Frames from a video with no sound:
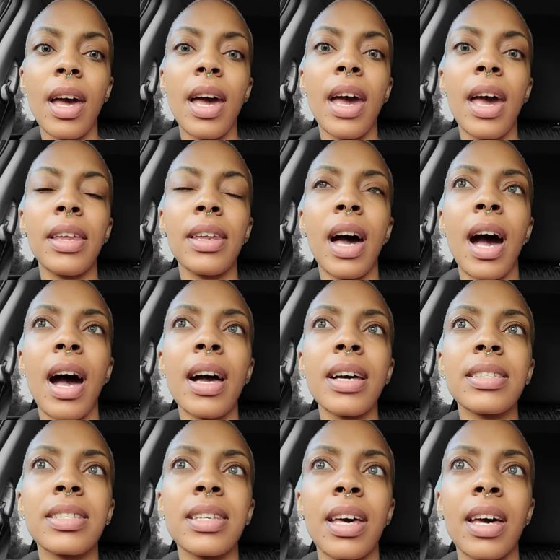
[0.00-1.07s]
And I
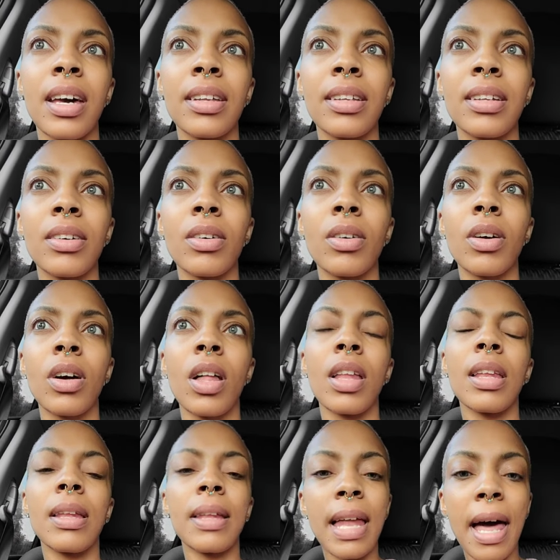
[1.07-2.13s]
said,
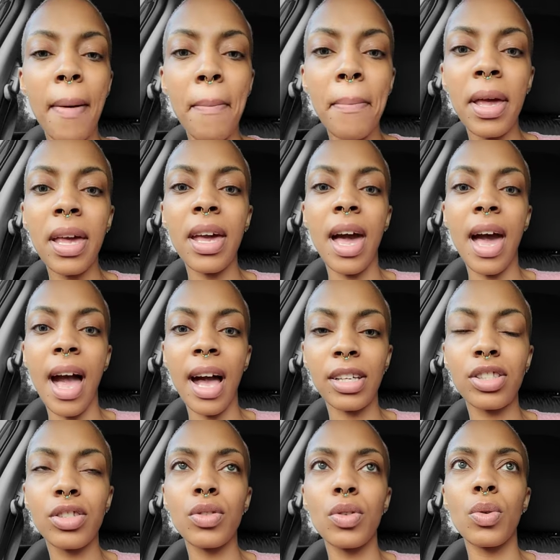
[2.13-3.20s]
let me
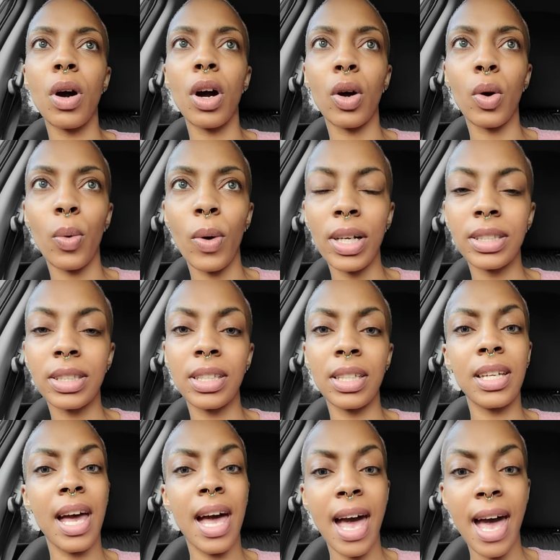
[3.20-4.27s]
ask you a
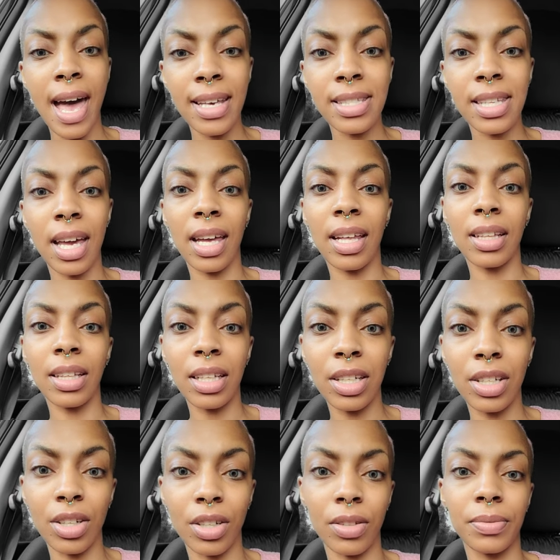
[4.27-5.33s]
question as a
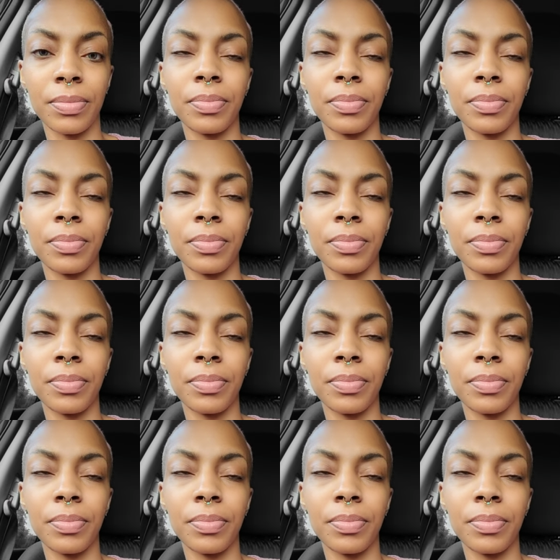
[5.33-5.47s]
leader.